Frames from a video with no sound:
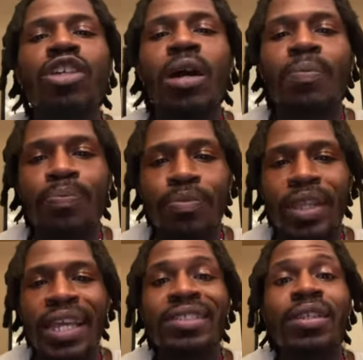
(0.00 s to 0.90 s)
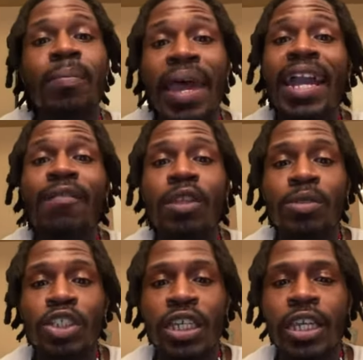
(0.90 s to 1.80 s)
up into the back of the
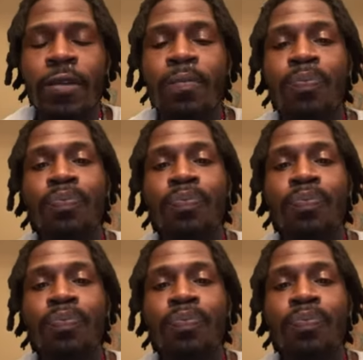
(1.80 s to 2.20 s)
machine.